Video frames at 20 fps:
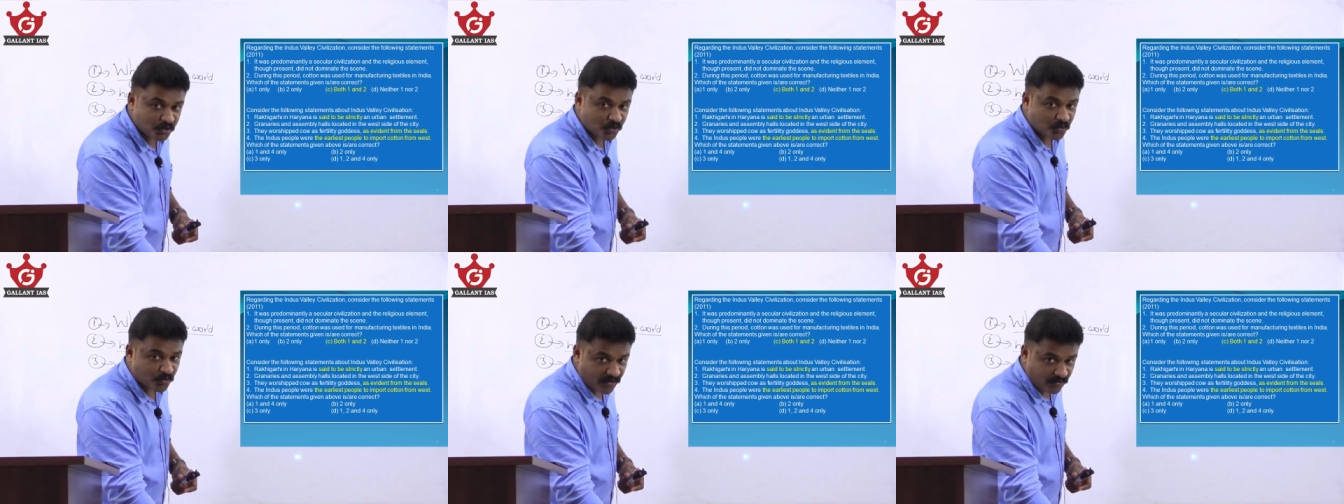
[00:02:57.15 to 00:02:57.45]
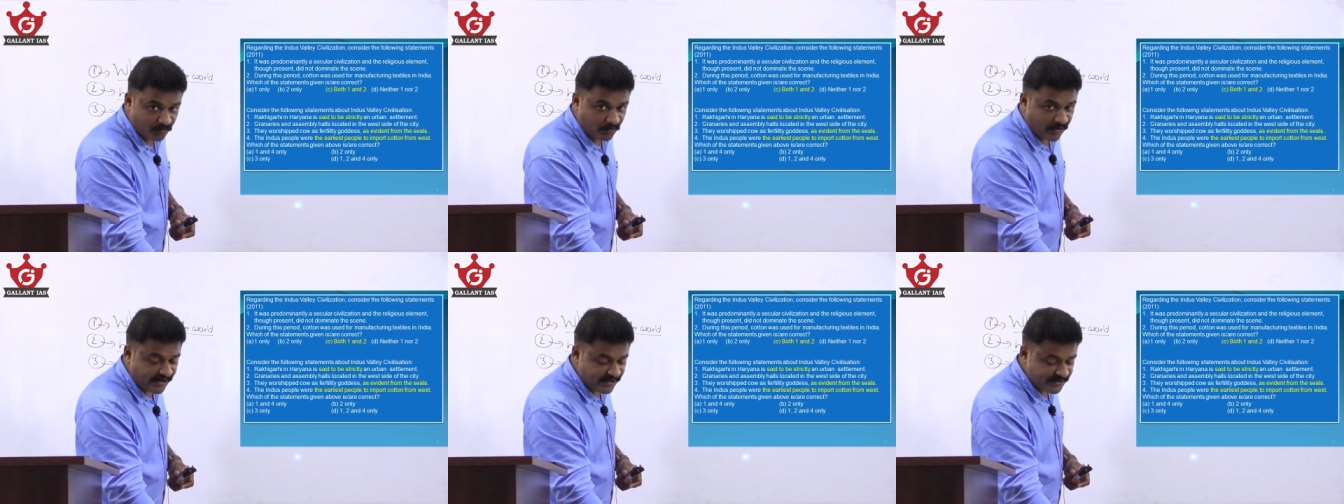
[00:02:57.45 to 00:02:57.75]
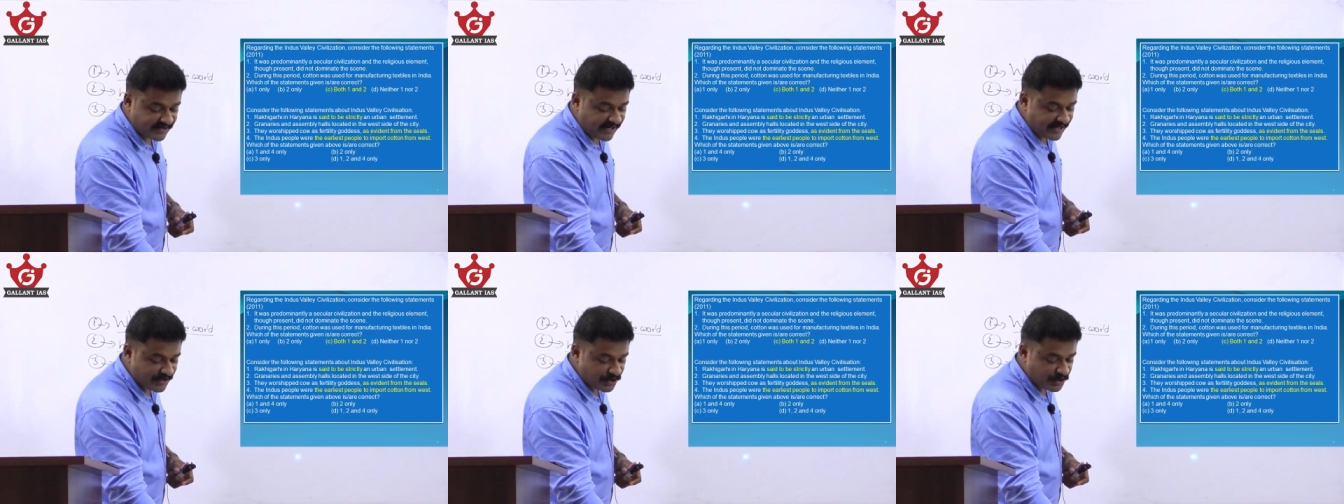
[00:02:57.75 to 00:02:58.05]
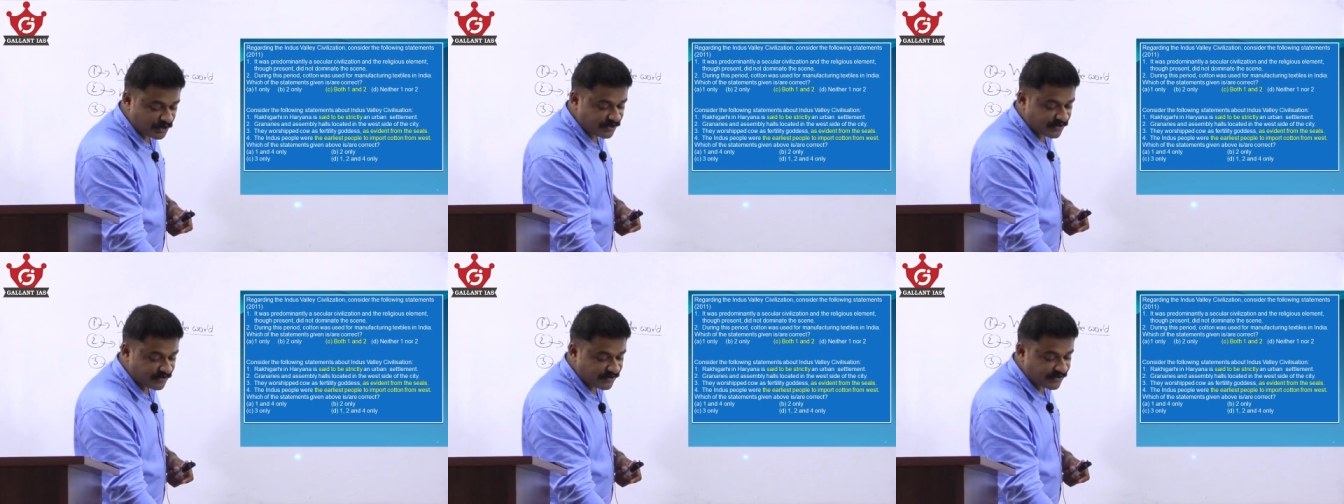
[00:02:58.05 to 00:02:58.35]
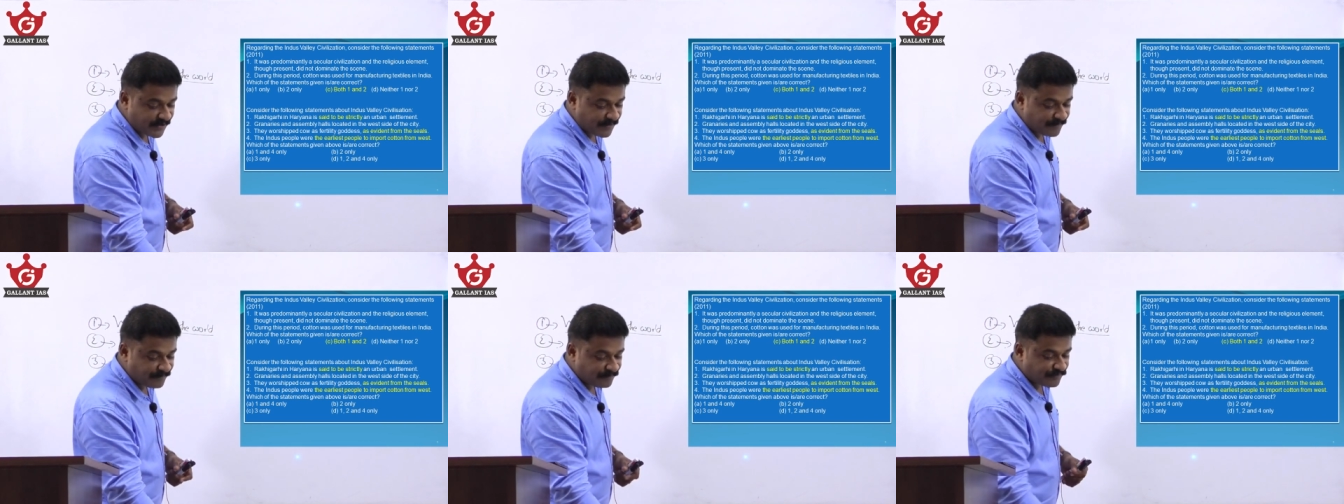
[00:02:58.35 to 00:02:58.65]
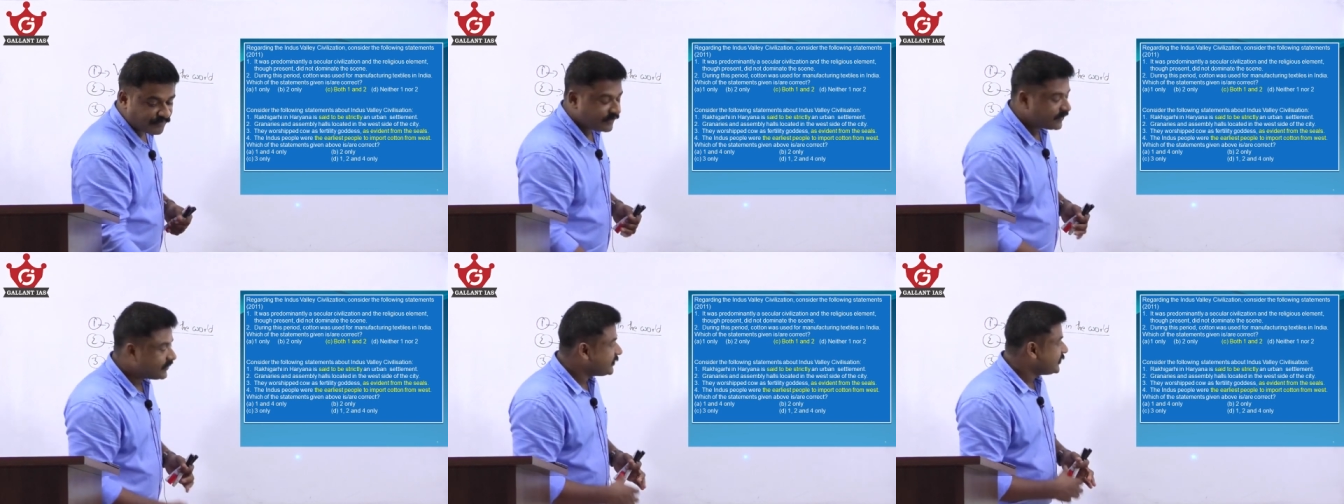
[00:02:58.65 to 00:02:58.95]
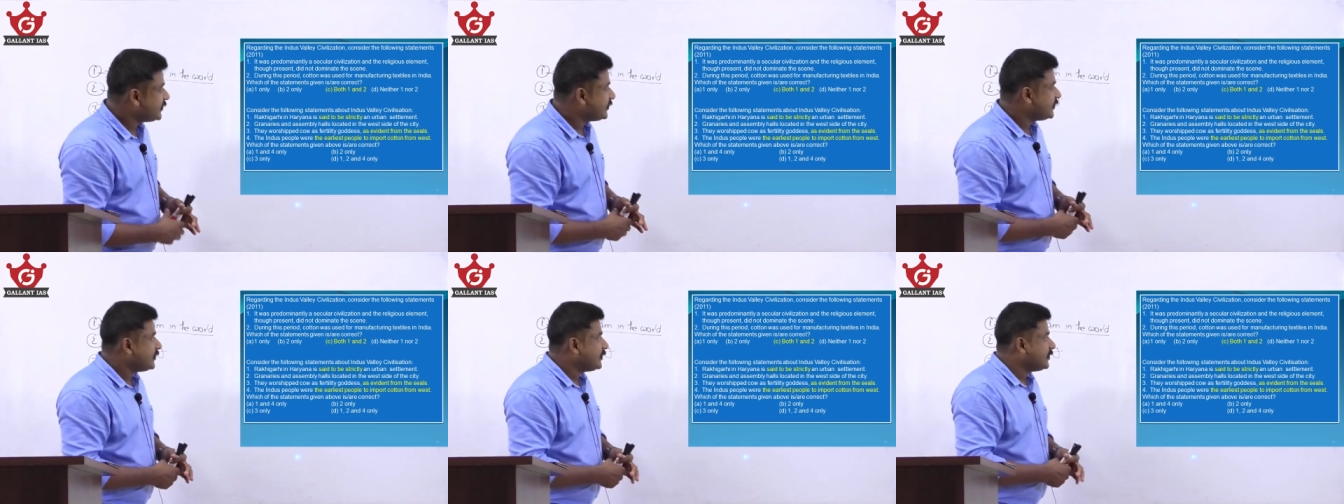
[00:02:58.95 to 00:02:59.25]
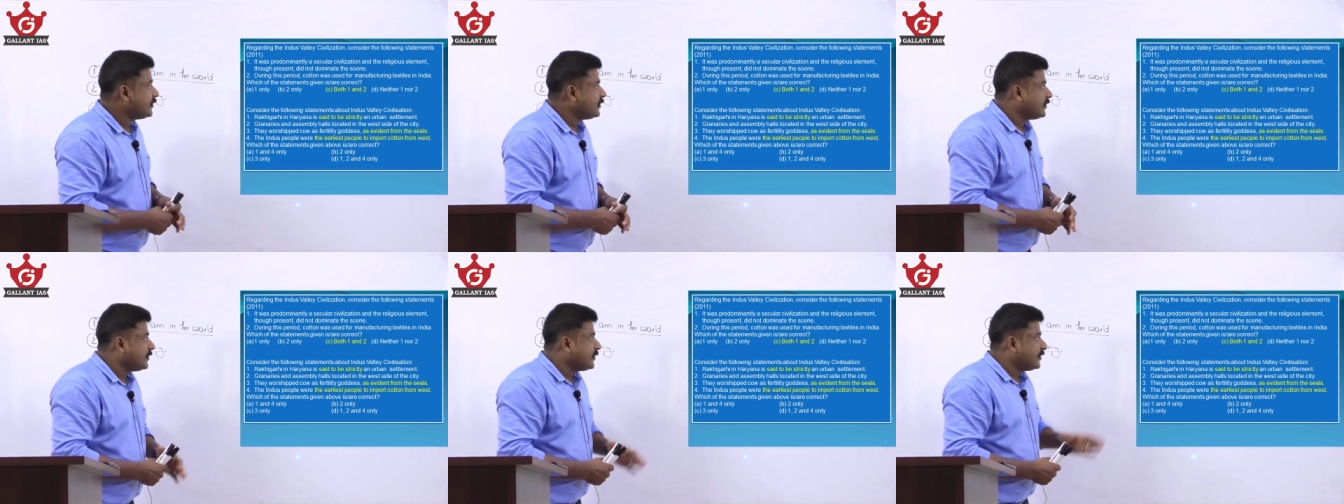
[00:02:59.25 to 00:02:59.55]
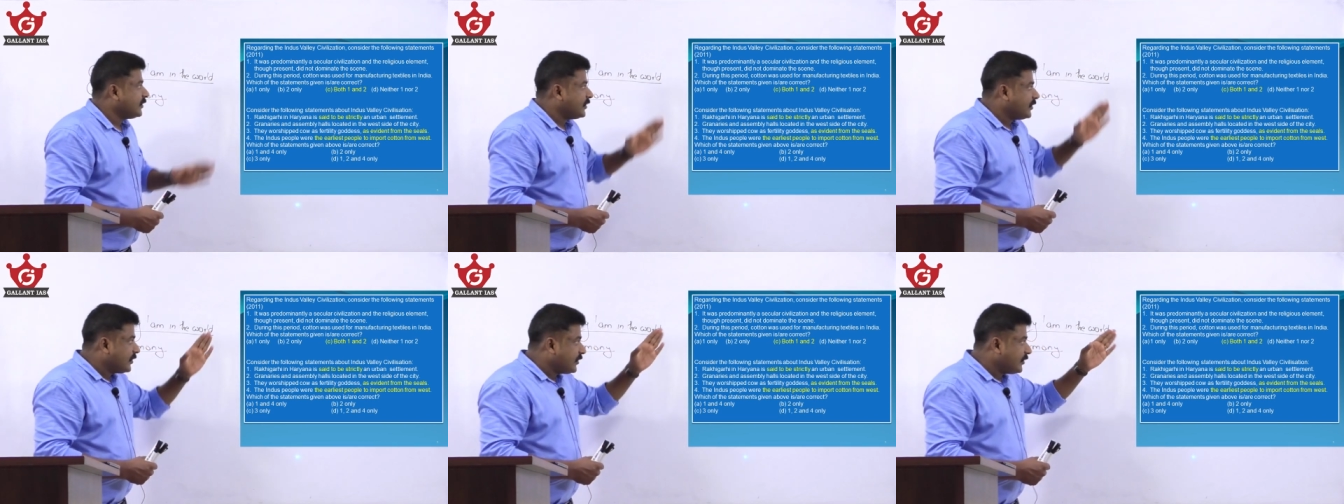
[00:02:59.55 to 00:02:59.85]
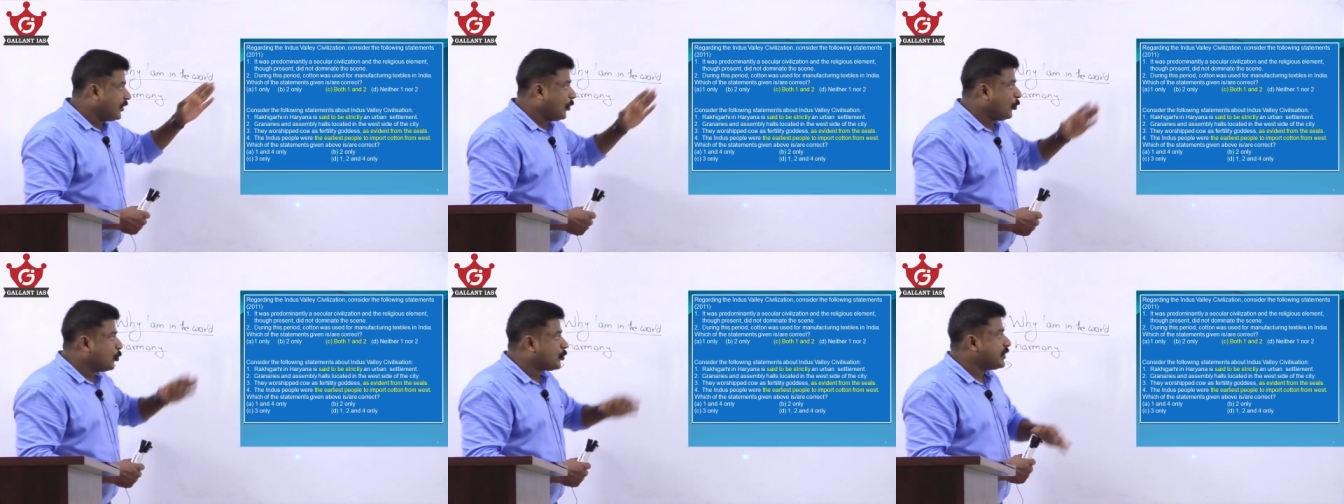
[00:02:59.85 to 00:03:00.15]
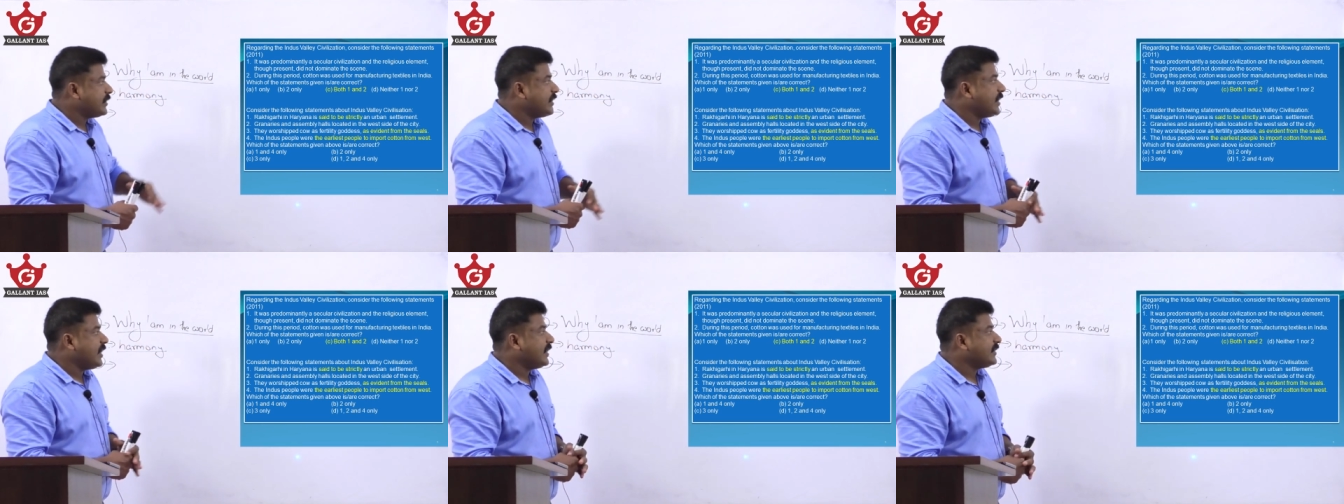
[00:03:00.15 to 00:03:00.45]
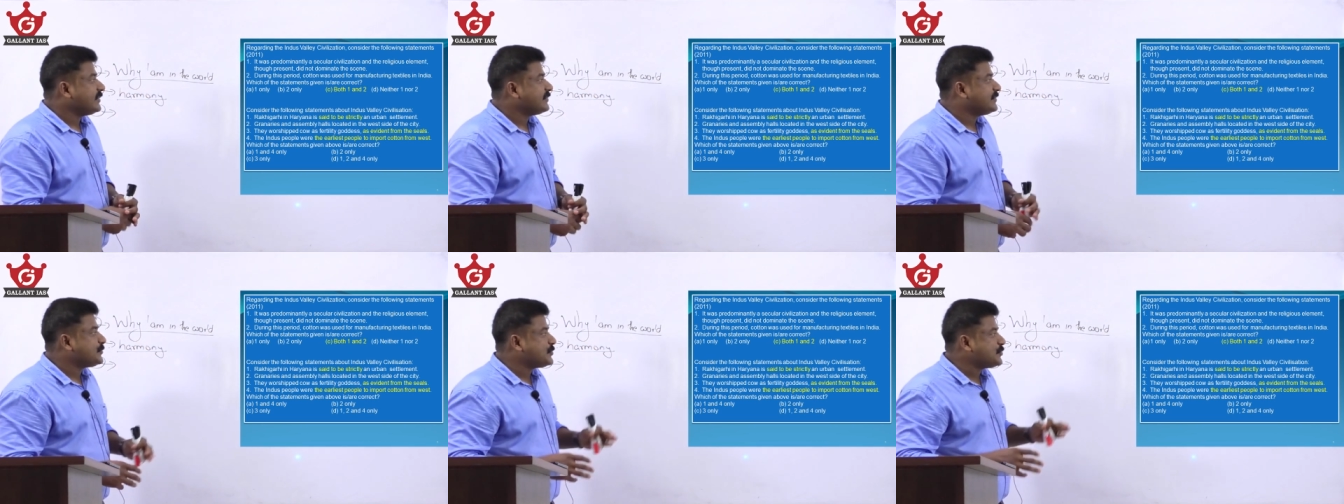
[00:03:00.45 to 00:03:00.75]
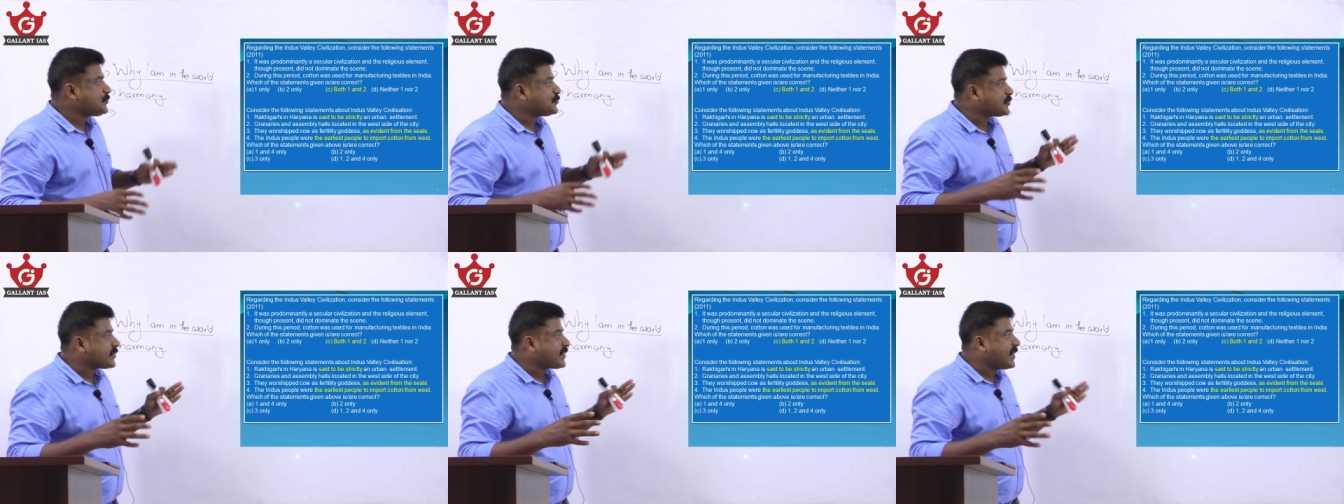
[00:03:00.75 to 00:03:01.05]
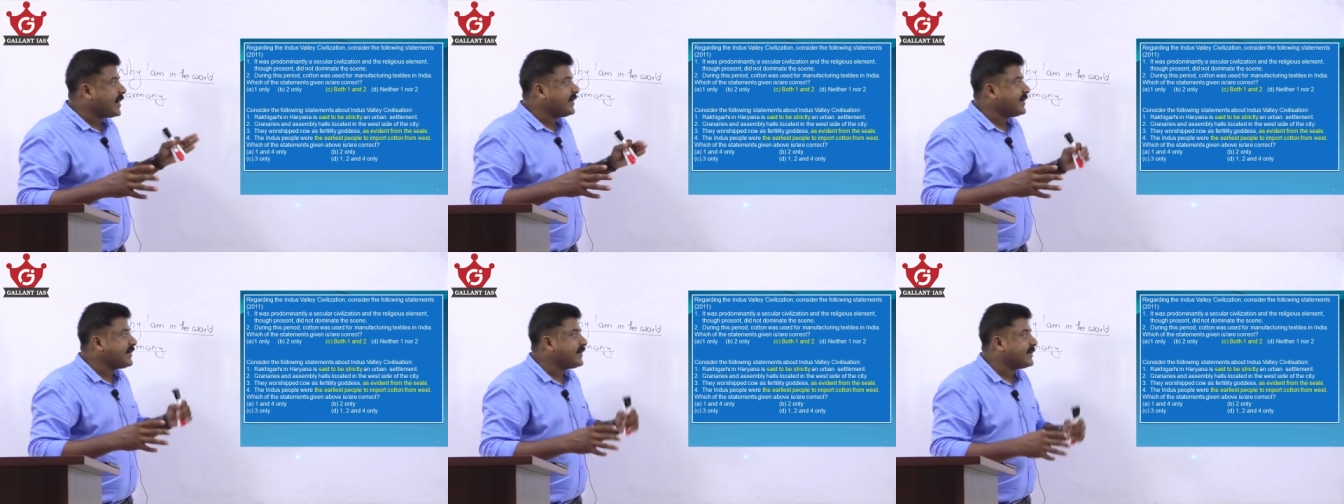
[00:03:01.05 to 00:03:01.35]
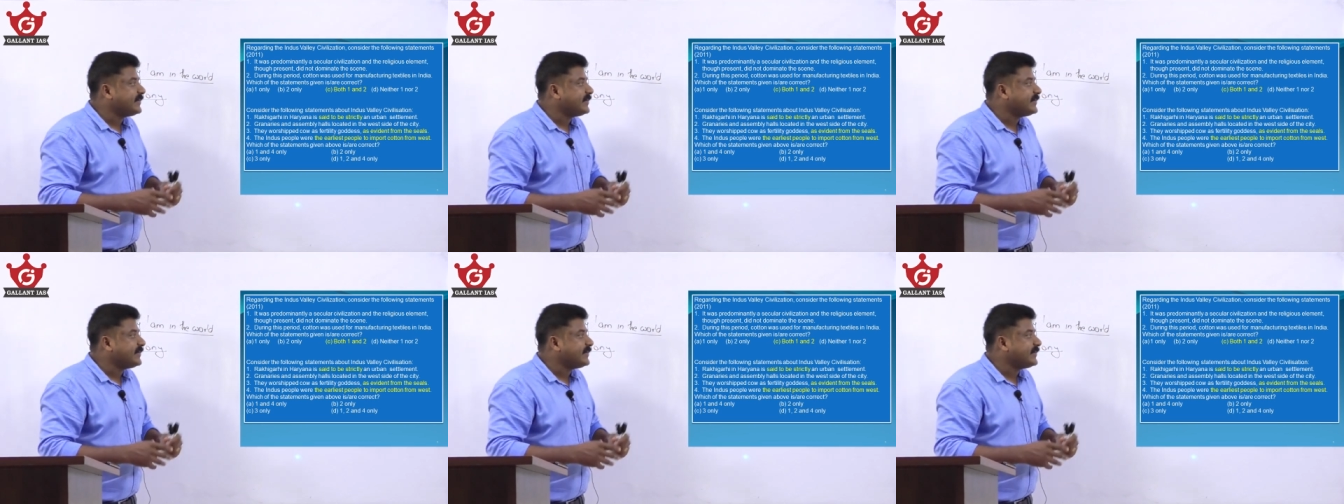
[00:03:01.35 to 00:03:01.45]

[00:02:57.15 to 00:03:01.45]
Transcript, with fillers: to revise ancient india now here this is regarding